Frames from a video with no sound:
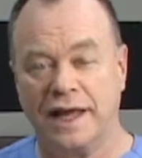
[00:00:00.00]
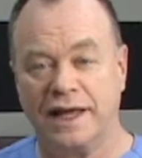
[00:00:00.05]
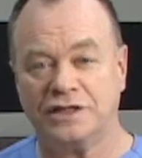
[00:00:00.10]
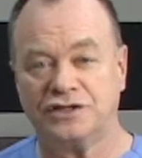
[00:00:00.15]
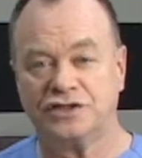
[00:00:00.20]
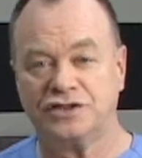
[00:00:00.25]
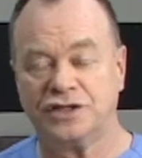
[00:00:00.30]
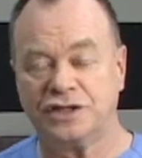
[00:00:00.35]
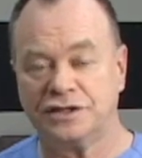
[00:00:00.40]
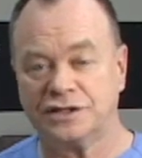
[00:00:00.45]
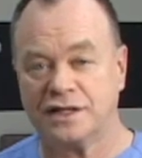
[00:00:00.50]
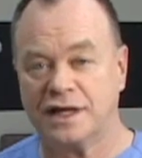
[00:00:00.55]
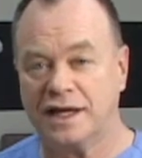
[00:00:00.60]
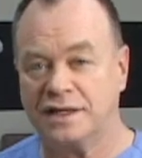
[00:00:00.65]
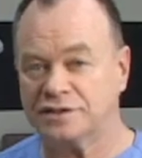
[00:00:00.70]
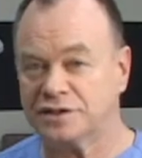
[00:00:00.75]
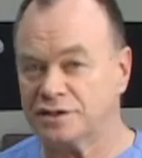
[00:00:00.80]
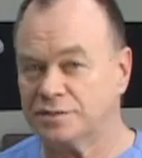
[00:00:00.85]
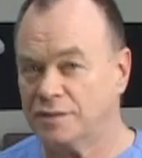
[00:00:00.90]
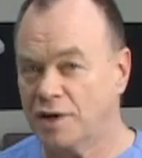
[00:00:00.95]
It's just
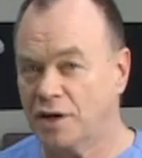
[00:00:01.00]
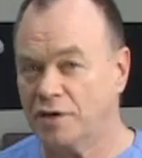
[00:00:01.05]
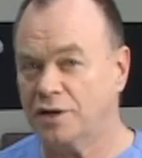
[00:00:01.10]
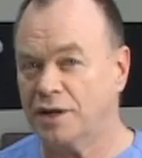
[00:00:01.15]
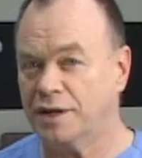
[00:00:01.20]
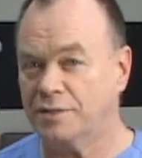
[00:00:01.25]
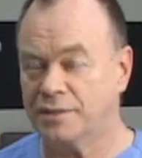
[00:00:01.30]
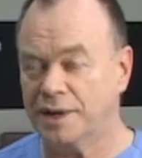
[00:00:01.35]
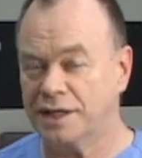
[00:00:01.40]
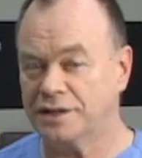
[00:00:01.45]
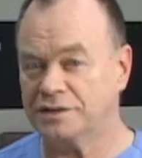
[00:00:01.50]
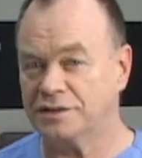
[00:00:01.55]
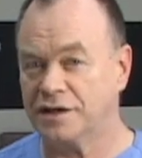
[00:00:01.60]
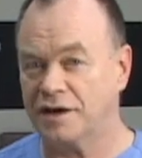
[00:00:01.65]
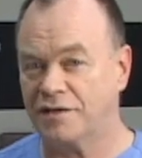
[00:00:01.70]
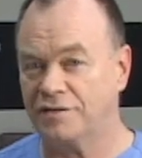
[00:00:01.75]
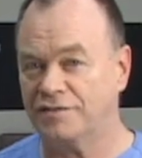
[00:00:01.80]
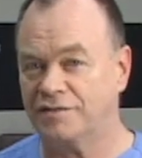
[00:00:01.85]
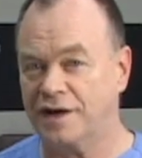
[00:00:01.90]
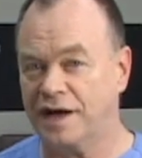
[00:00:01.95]
like smoking makes
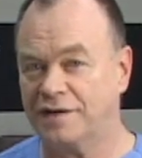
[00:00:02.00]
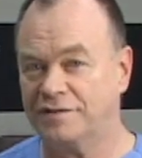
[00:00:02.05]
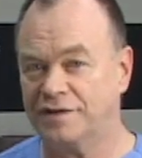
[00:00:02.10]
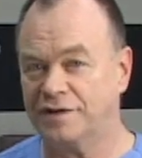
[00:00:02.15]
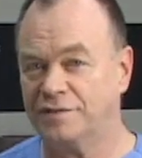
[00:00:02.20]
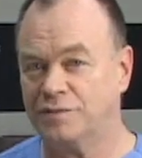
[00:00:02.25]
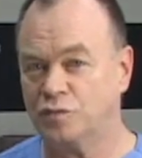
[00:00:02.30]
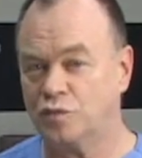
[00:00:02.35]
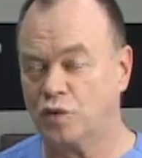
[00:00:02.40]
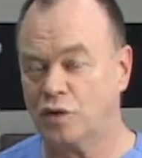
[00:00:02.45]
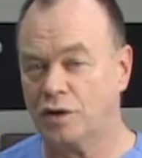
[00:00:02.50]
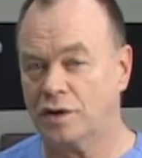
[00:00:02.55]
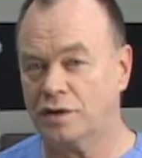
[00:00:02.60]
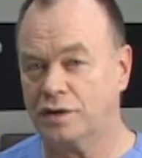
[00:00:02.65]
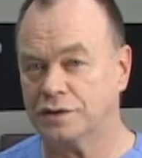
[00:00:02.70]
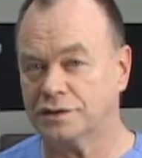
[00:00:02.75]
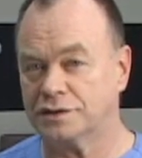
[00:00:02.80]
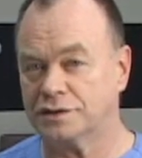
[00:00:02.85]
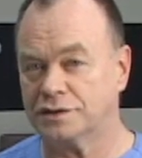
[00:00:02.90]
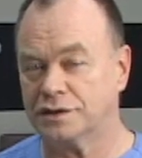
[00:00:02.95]
all five of them
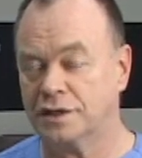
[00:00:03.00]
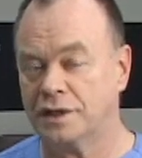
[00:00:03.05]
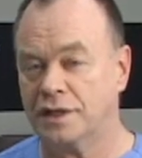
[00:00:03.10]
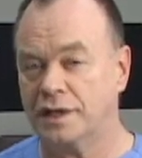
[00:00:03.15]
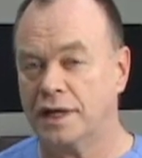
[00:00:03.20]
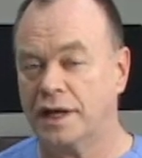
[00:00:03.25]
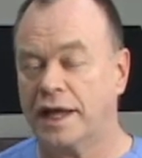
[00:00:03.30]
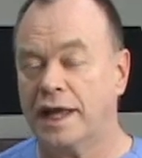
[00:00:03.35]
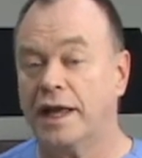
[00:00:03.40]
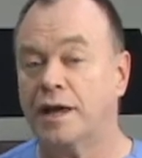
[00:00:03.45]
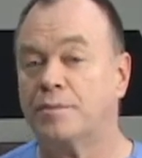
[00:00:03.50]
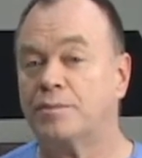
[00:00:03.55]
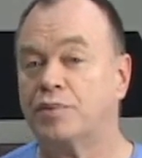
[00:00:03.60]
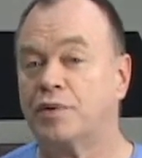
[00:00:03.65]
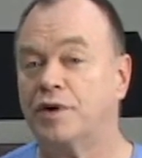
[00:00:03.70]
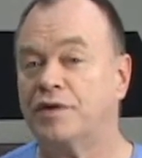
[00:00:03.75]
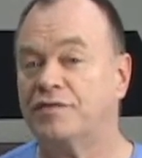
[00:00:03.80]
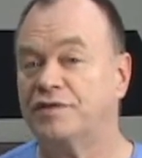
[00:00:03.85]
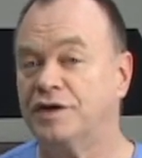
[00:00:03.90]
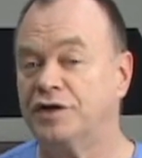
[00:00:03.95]
worse,
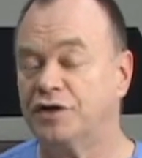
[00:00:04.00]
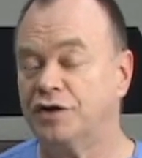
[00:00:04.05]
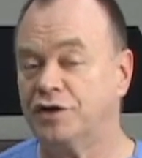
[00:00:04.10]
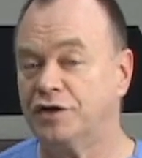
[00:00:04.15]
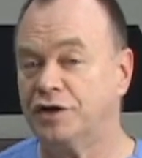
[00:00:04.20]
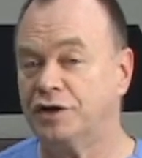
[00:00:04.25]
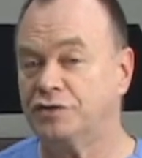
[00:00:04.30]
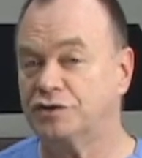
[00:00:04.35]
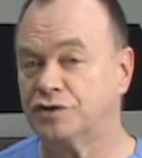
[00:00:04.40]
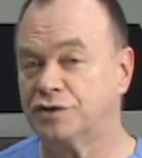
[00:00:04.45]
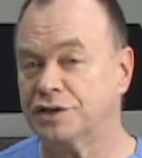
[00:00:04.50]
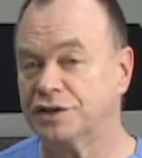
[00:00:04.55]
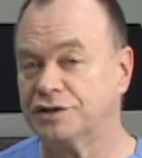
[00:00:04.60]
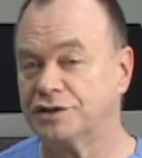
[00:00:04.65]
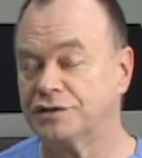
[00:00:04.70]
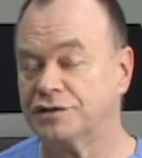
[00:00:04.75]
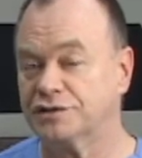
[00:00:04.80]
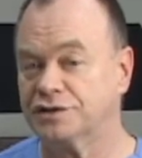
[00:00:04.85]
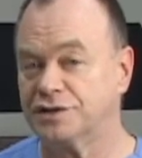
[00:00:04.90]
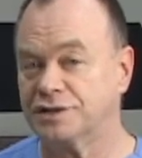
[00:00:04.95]
improving your
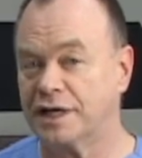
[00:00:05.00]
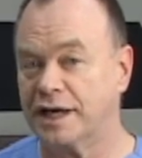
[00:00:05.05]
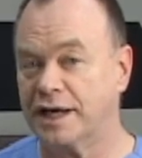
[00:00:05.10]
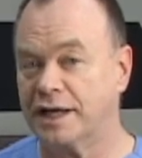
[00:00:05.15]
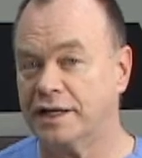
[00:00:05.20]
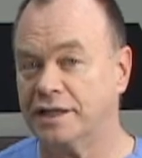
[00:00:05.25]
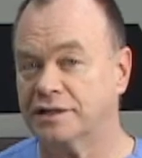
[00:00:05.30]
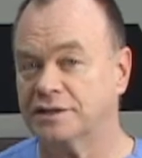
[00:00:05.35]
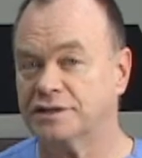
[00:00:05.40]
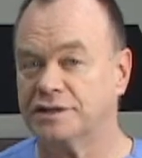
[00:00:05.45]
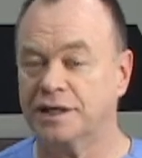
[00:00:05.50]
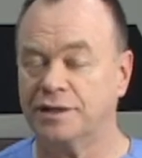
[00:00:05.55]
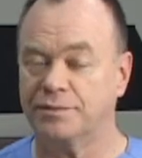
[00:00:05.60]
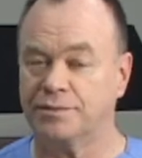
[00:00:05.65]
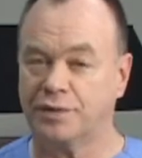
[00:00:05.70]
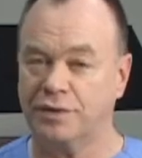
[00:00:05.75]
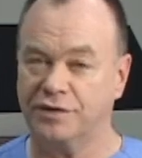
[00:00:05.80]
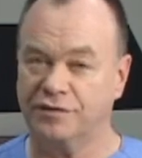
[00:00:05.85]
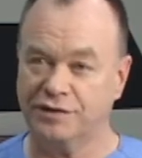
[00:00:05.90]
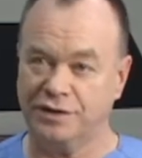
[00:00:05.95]
nutritional status,
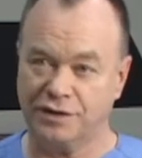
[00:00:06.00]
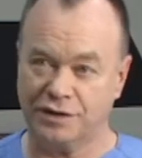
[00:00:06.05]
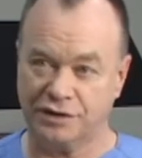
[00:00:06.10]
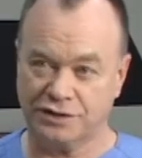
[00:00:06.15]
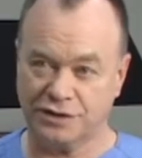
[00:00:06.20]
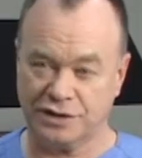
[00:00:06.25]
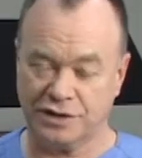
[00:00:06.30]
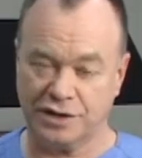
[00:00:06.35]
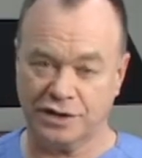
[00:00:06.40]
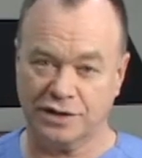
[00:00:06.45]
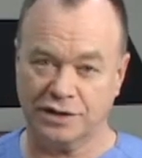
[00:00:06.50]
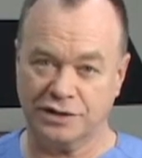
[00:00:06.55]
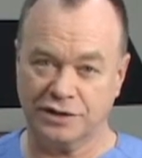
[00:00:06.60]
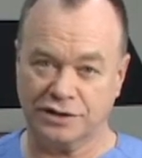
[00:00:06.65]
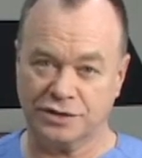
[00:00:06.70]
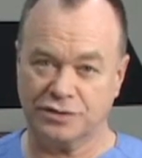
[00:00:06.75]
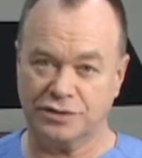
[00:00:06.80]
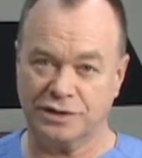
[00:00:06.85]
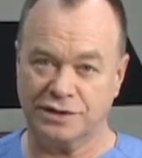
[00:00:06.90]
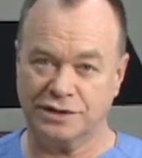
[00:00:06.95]
improving your
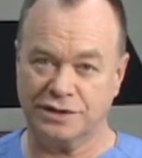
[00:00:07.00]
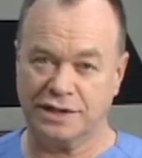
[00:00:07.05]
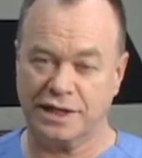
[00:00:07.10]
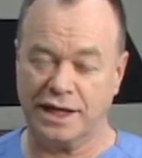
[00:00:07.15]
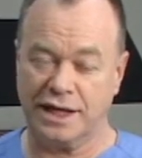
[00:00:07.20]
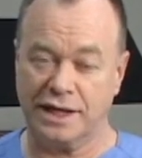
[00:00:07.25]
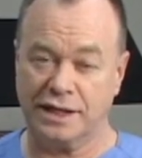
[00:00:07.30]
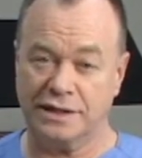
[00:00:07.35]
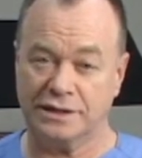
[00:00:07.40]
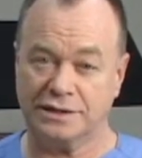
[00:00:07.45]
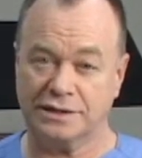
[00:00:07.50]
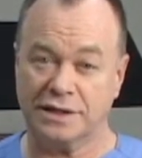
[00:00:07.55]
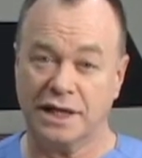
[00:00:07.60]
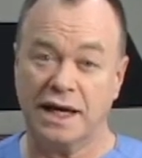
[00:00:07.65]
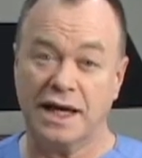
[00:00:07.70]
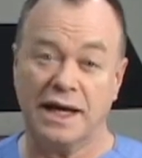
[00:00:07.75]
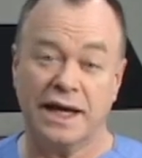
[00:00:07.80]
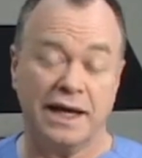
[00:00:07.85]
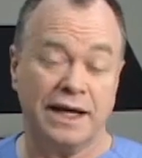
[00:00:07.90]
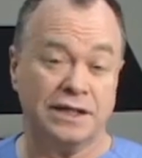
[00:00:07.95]
circulatory status
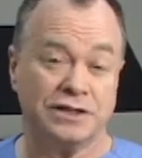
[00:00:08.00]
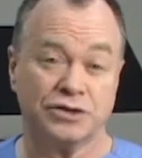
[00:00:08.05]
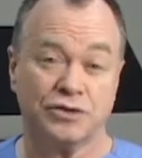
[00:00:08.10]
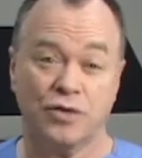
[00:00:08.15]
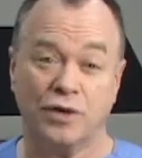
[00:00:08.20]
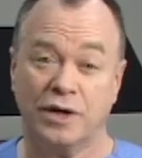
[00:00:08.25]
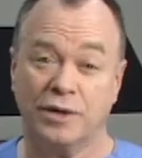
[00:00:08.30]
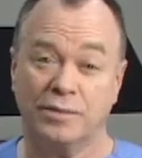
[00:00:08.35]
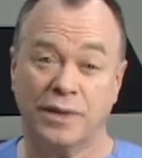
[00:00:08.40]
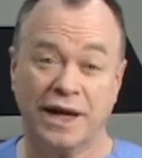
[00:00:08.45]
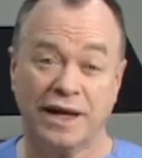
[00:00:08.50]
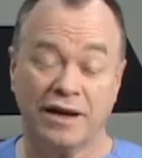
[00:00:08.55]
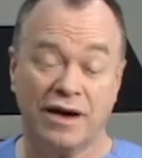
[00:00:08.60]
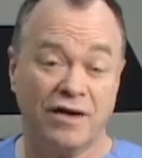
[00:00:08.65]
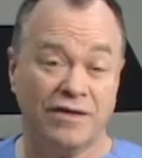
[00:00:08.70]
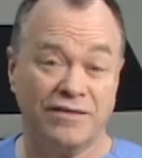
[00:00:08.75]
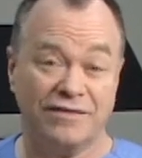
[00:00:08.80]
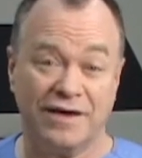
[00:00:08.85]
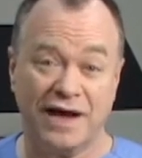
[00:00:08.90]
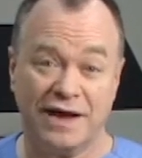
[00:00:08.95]
is going to make
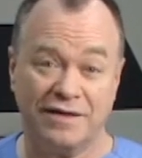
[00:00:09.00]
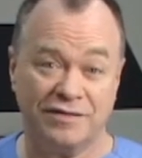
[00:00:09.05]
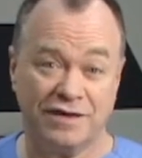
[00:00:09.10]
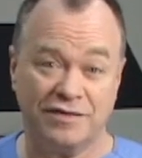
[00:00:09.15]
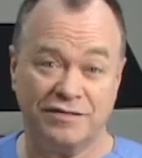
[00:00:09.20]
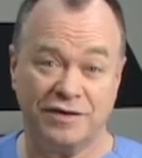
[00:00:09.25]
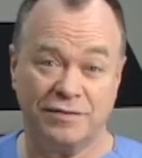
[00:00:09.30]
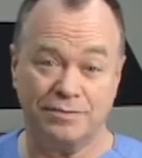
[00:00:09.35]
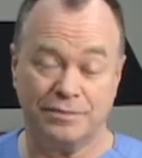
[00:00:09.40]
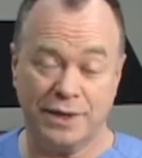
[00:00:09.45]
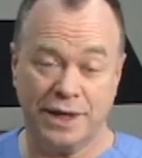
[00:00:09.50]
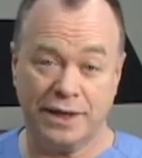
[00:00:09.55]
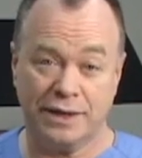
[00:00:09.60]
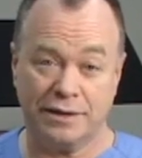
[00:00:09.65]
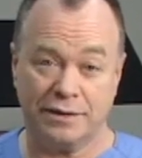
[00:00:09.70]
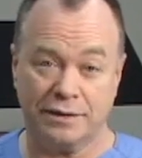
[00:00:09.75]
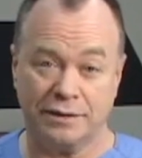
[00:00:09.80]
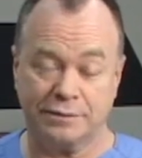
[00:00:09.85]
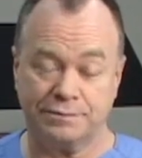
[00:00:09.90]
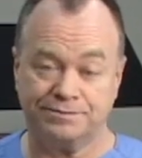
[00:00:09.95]
all five of them
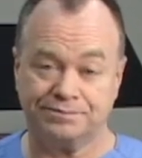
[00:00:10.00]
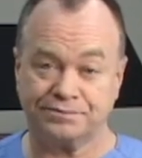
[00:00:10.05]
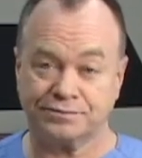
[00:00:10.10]
better.